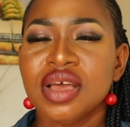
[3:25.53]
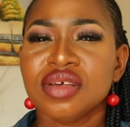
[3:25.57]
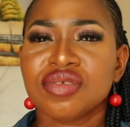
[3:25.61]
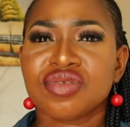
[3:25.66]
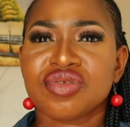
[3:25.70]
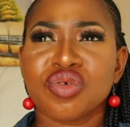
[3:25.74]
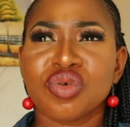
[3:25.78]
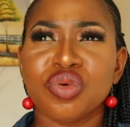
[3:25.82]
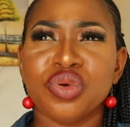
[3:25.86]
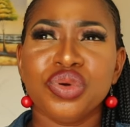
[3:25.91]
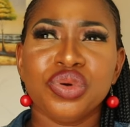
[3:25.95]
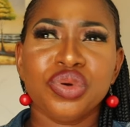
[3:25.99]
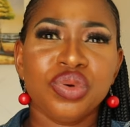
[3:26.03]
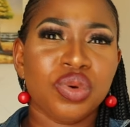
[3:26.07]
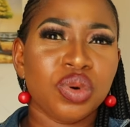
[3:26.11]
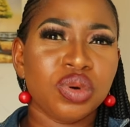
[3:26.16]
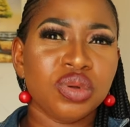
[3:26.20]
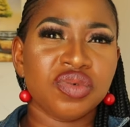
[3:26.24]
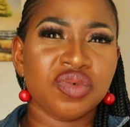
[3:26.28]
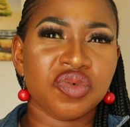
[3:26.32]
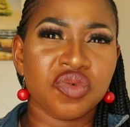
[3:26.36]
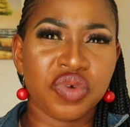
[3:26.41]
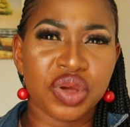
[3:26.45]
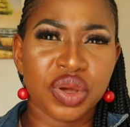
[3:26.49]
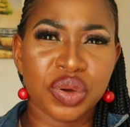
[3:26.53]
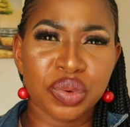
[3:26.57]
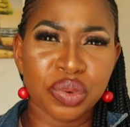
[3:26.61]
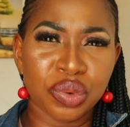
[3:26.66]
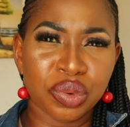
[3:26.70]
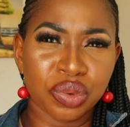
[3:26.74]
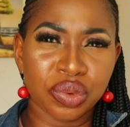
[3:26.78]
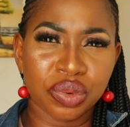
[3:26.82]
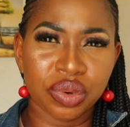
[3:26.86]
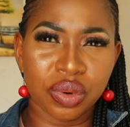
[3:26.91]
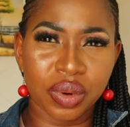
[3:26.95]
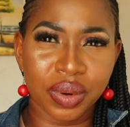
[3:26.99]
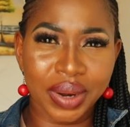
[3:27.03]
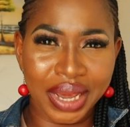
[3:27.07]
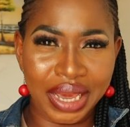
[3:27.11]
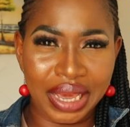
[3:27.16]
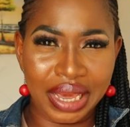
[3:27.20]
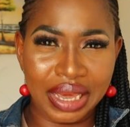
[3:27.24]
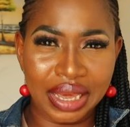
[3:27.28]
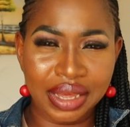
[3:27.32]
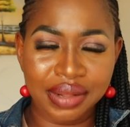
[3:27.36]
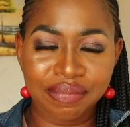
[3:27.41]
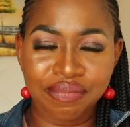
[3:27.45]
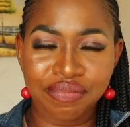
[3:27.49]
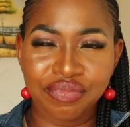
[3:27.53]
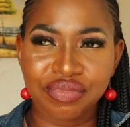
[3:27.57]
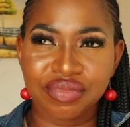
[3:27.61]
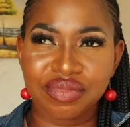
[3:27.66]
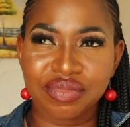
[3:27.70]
So you go to Kweu, okay?